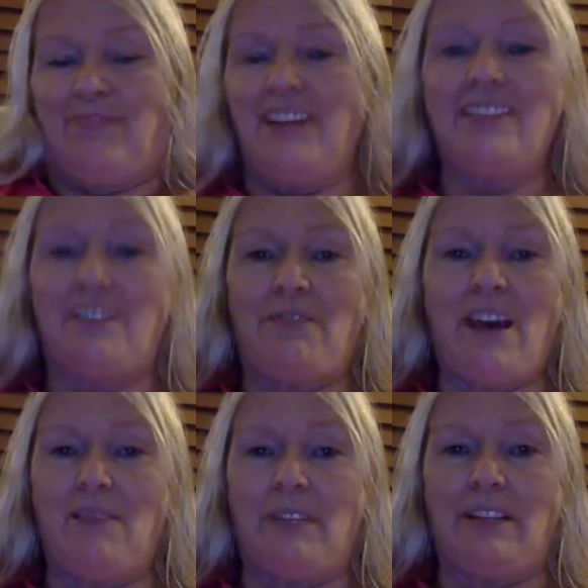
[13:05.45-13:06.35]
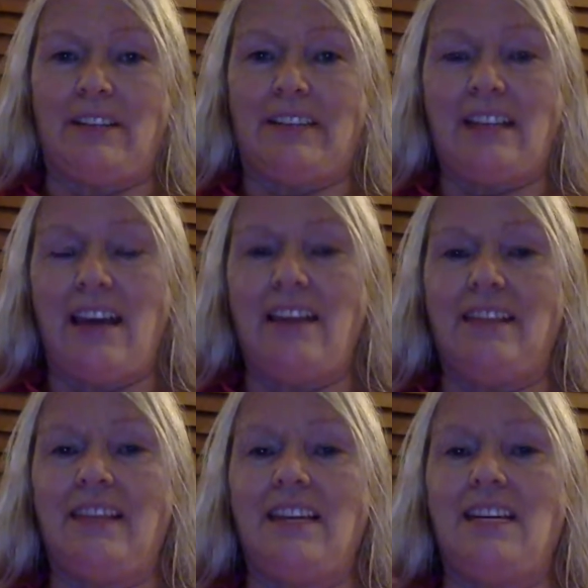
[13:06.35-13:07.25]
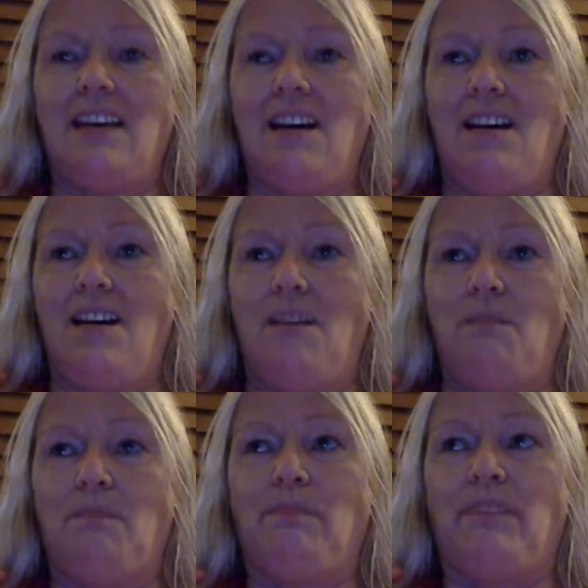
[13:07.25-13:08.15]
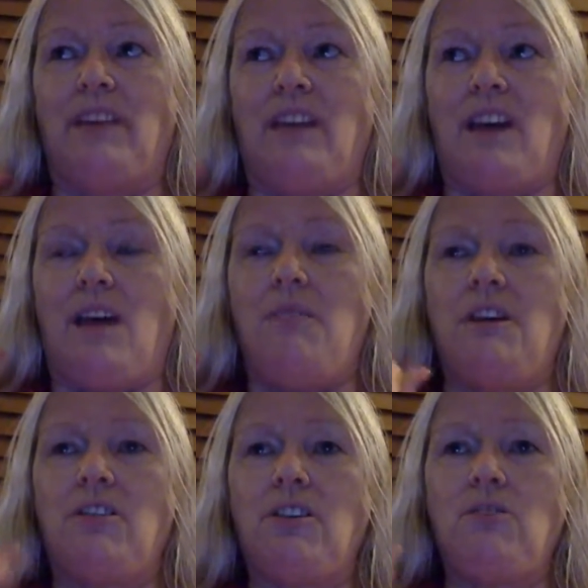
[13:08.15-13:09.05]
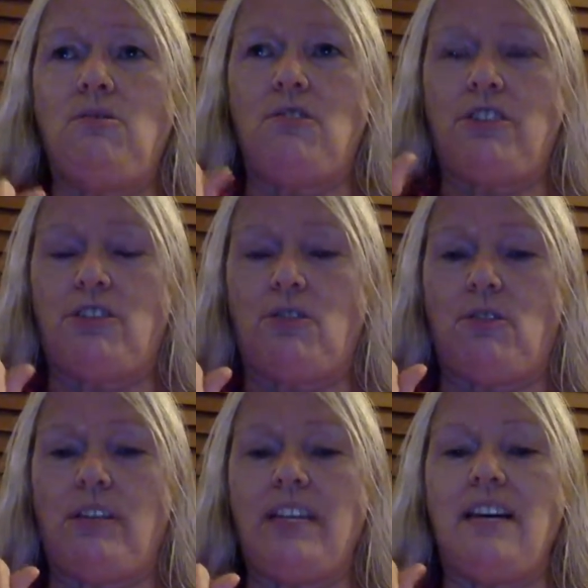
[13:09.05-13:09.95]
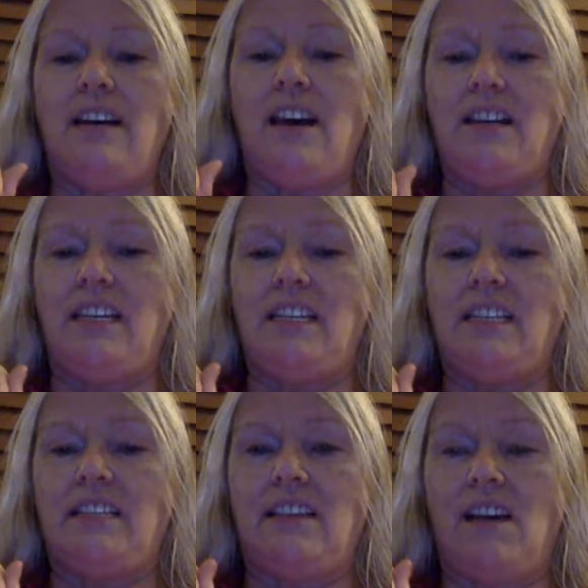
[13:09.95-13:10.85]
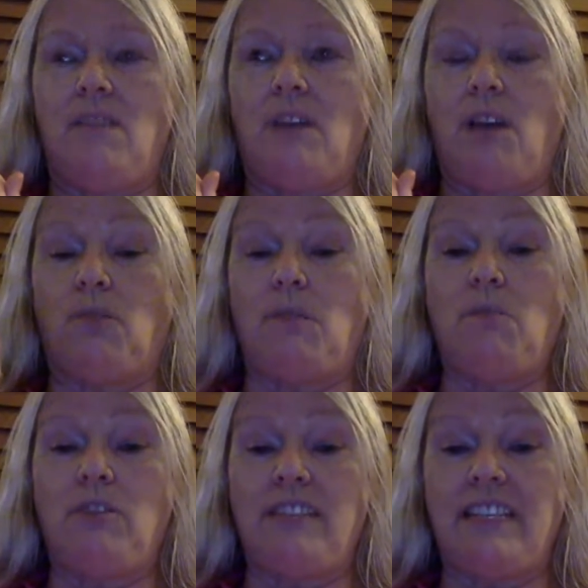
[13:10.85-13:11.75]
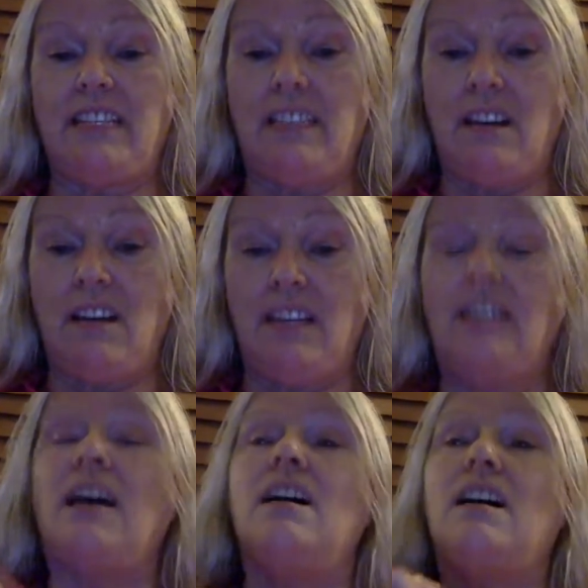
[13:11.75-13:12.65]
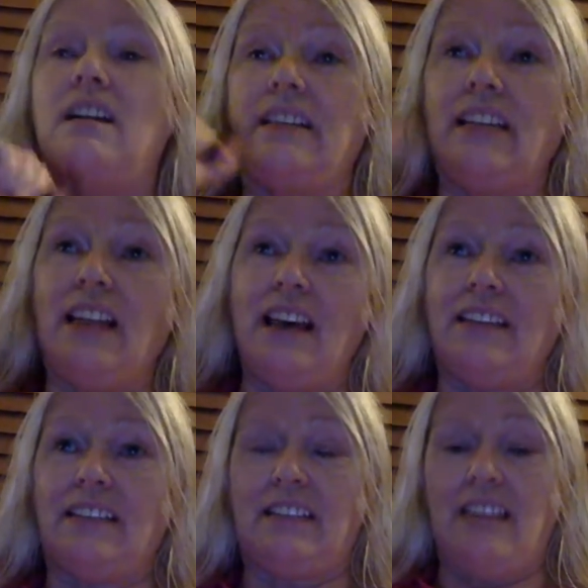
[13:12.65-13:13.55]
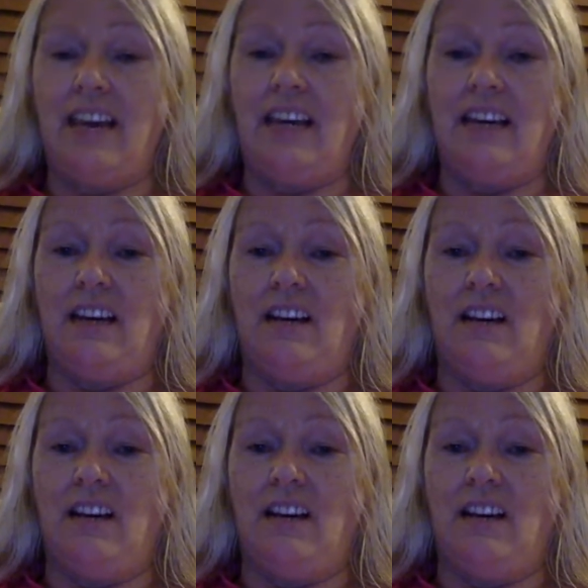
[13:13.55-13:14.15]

it's fabulous. And then American Horror Story is got one more season on it, unless they